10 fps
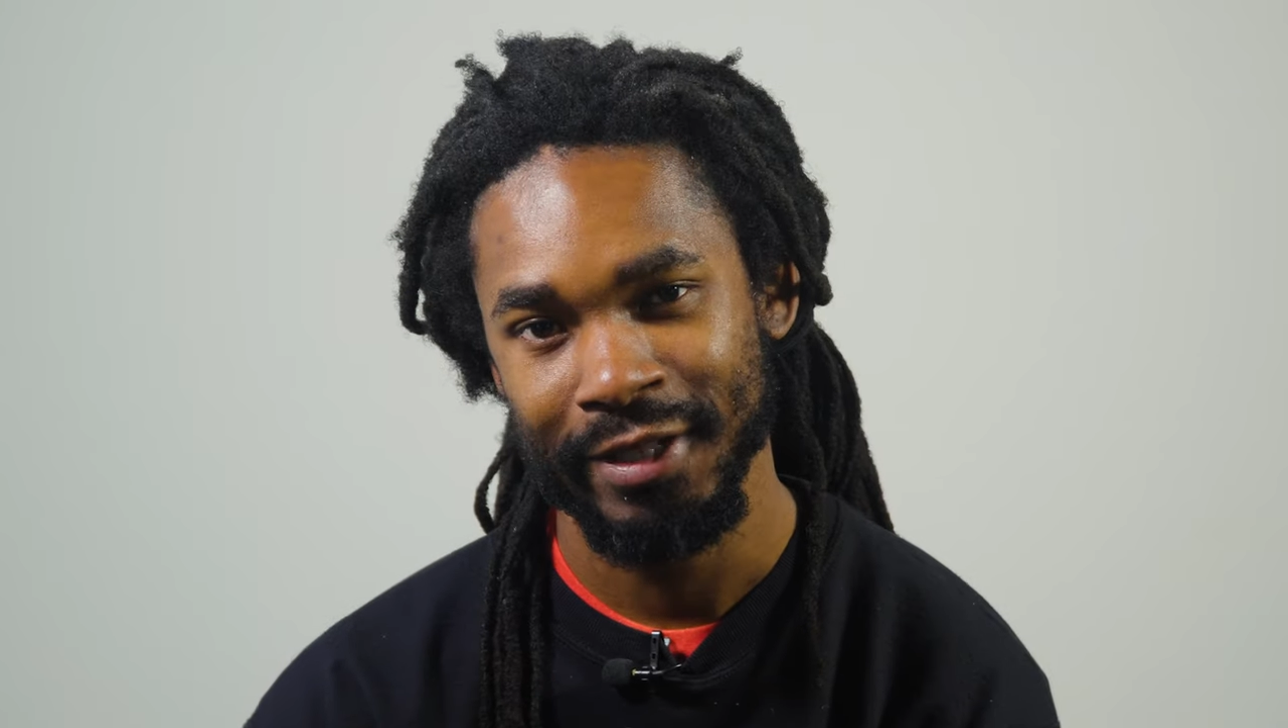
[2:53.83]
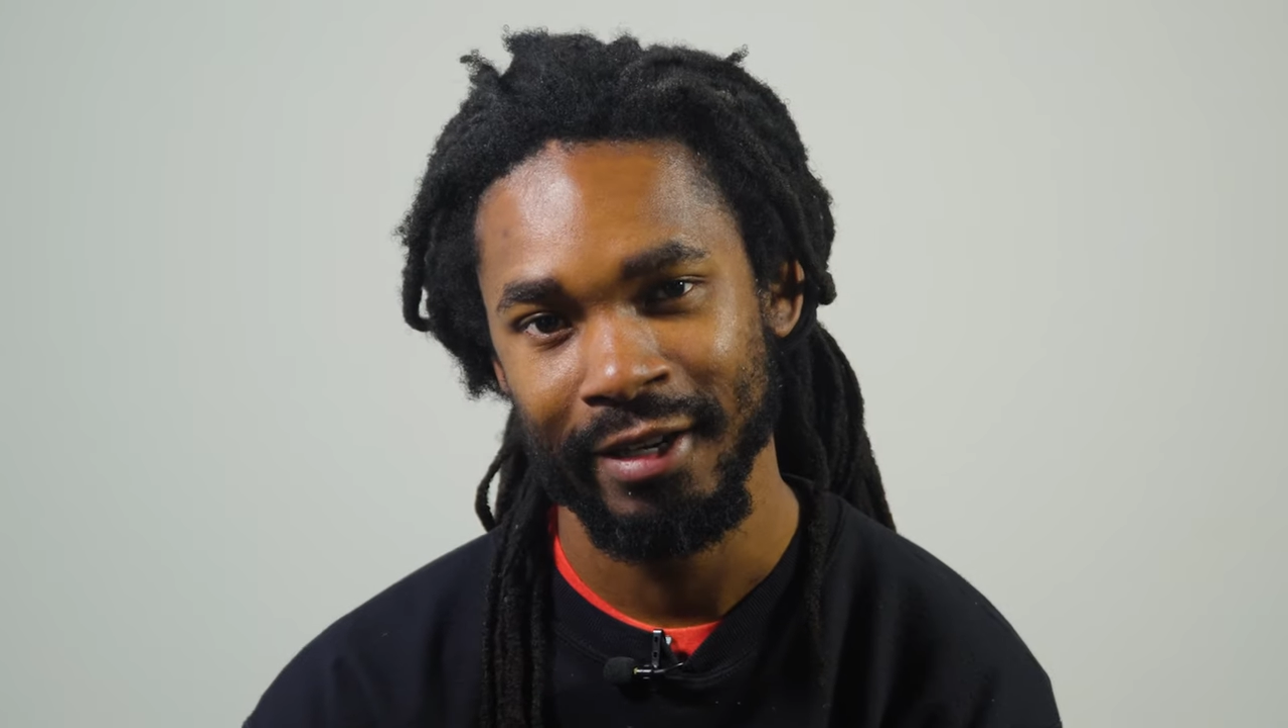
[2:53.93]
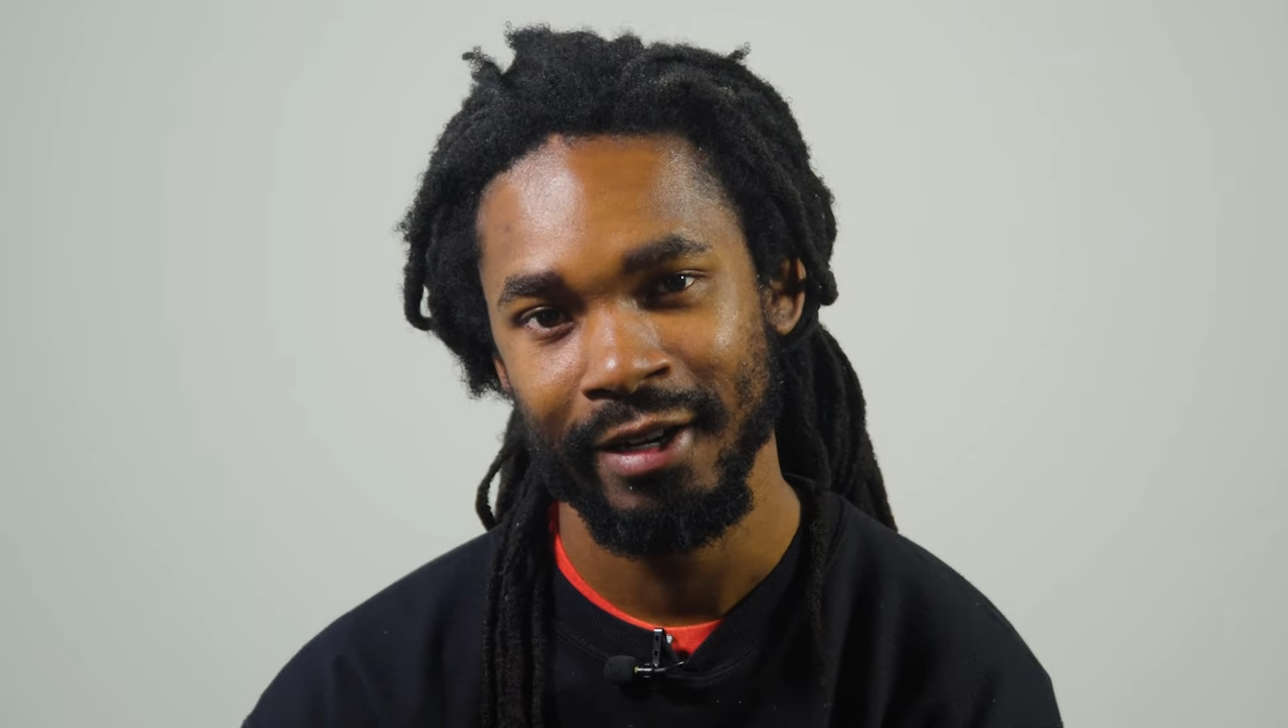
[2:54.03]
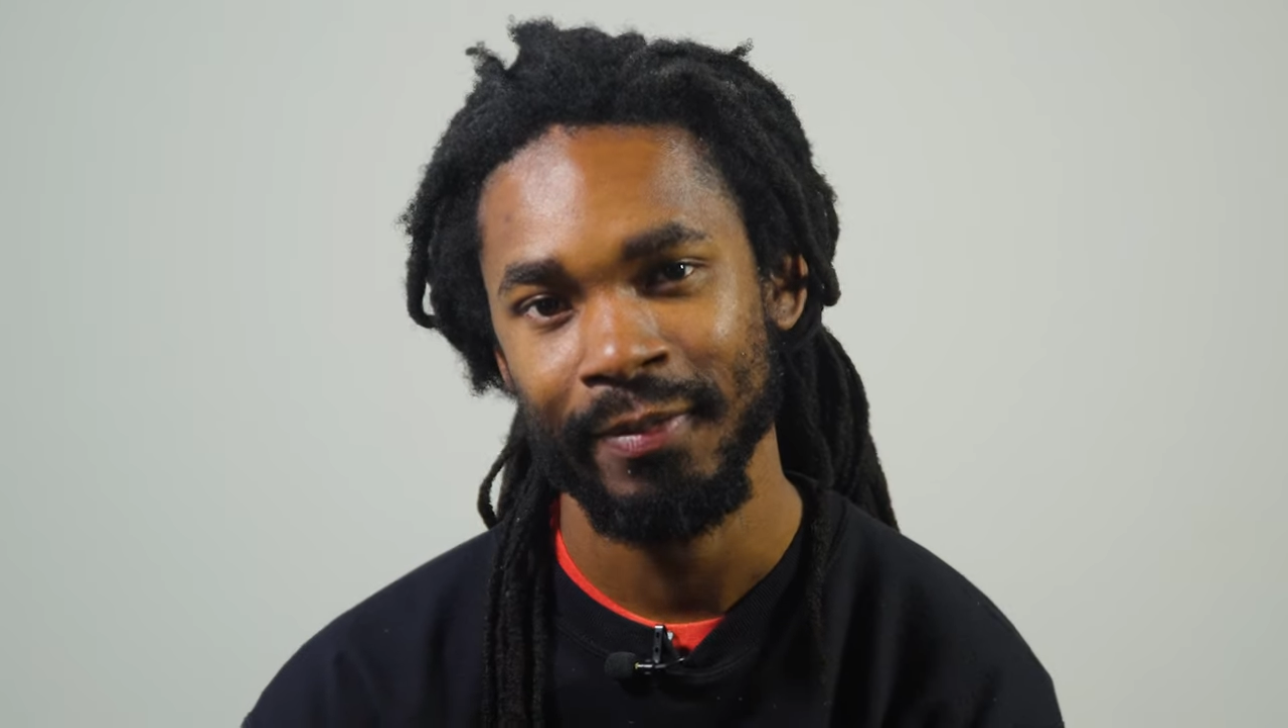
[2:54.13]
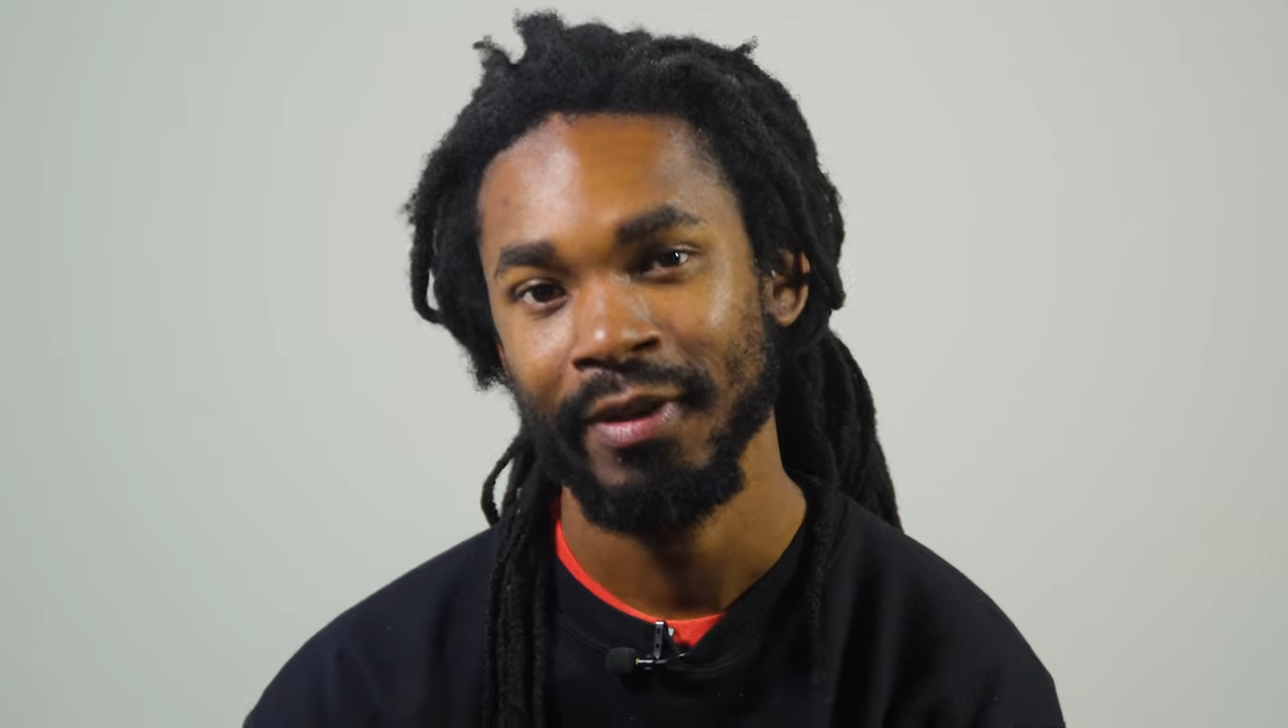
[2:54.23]

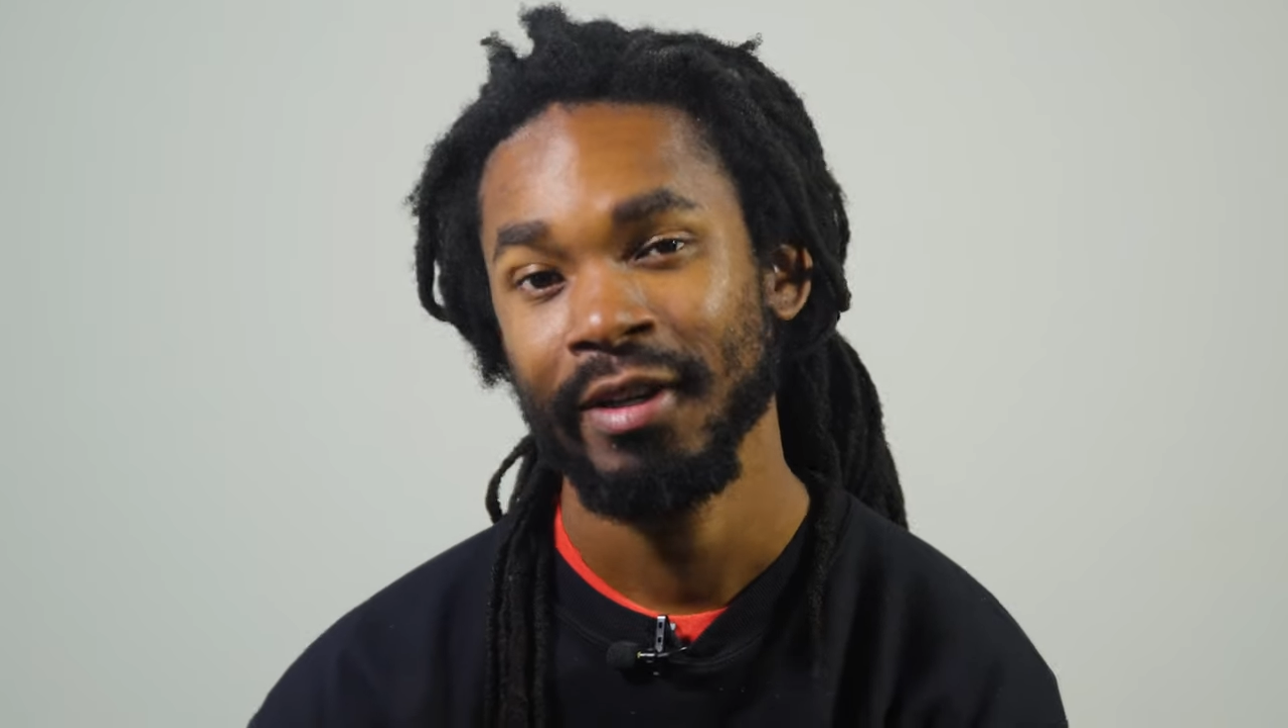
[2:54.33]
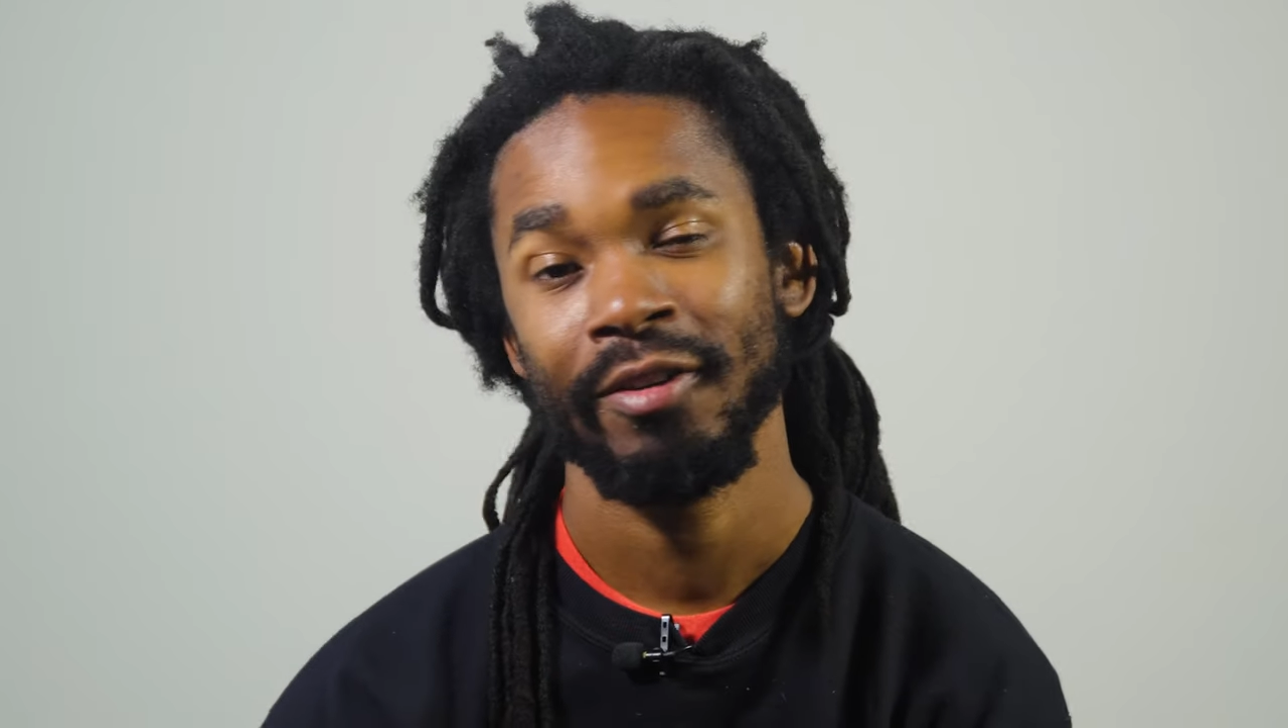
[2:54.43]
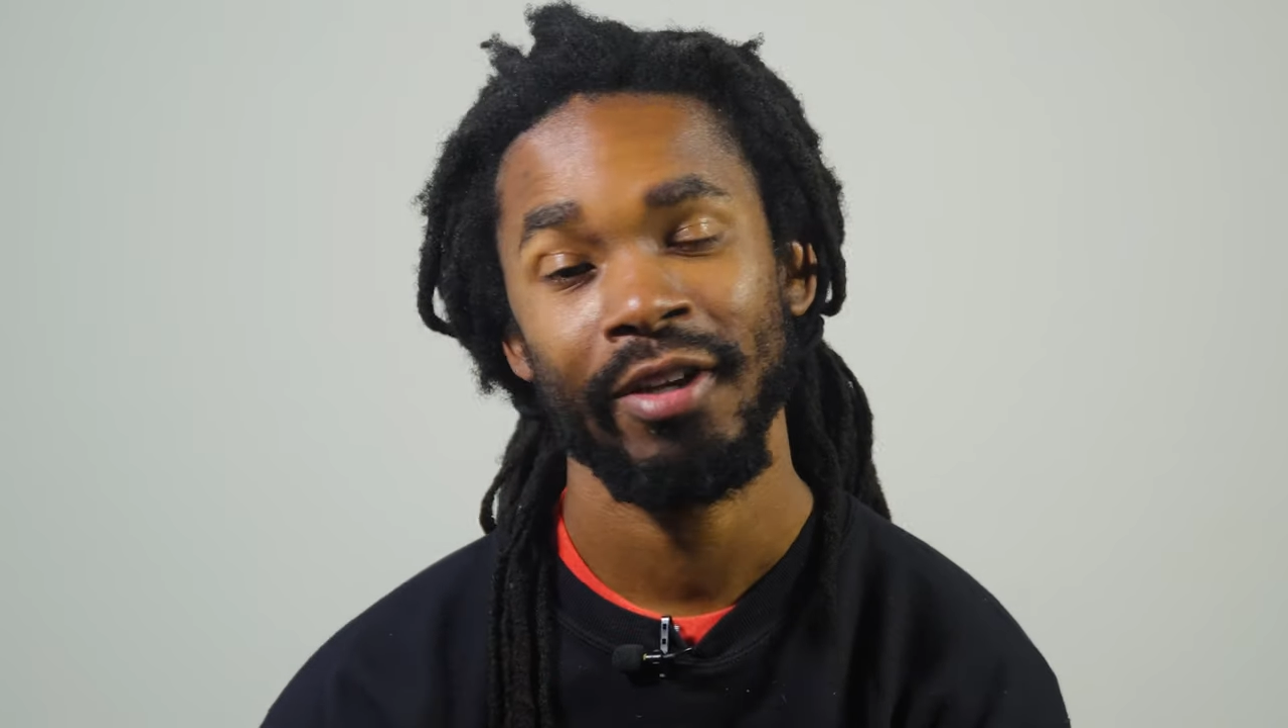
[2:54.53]
time.